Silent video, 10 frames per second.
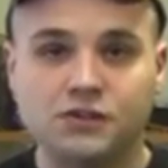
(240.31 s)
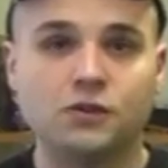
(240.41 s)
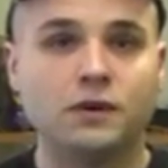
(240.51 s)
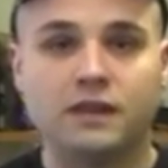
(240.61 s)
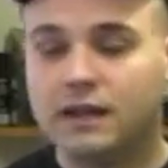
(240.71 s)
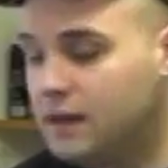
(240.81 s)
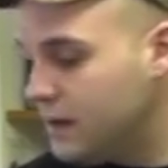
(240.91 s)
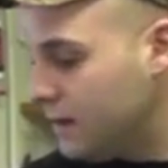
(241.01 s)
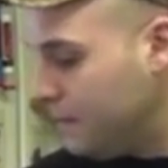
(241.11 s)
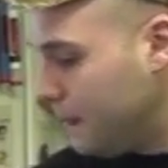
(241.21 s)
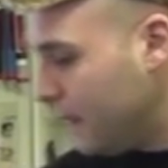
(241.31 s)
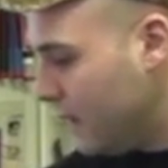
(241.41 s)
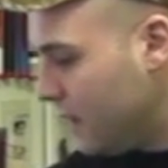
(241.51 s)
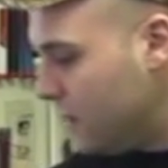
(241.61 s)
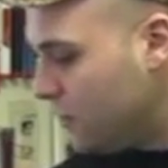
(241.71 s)
do with it,
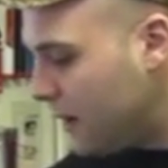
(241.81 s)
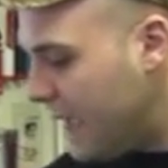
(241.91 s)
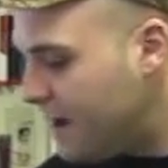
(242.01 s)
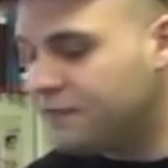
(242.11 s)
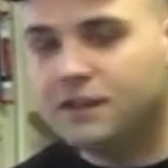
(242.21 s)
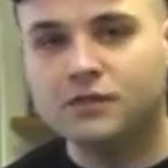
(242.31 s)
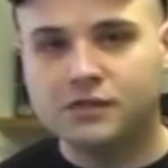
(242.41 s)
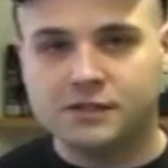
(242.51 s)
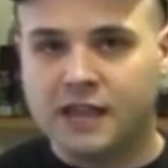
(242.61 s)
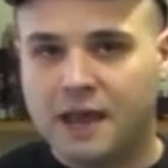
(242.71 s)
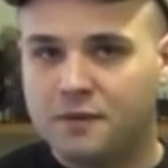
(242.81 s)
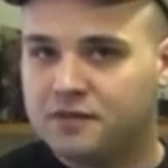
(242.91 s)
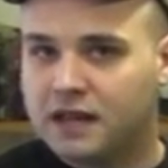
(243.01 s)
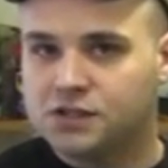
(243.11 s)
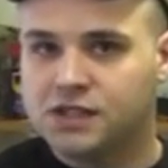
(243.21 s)
you don't have to use this
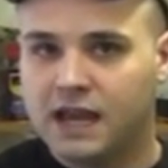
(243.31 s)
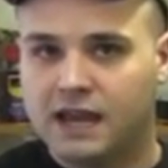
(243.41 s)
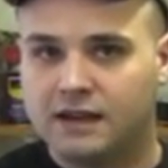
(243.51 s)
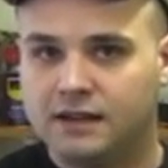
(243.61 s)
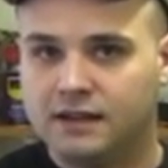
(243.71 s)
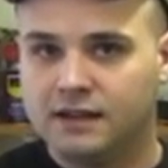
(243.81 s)
camouflage tan.